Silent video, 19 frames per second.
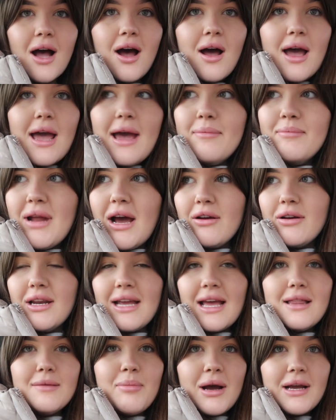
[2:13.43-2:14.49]
I am now going to
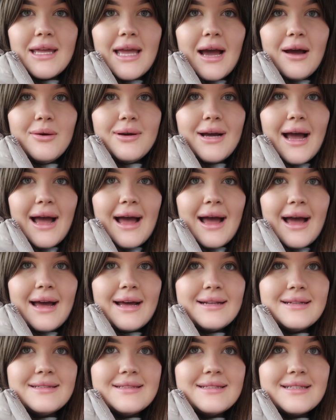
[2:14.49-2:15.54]
get the buggy out
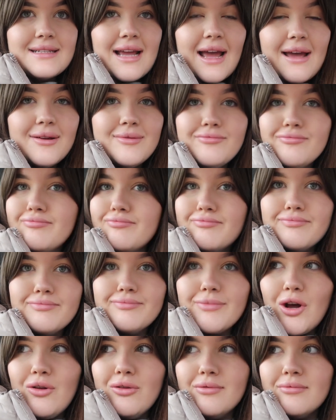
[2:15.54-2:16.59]
and get
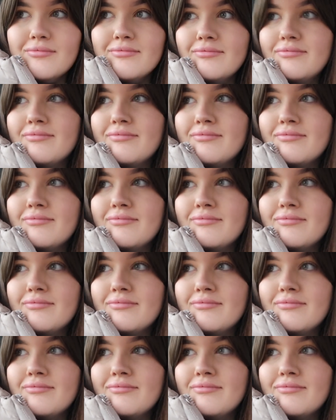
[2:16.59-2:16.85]
on.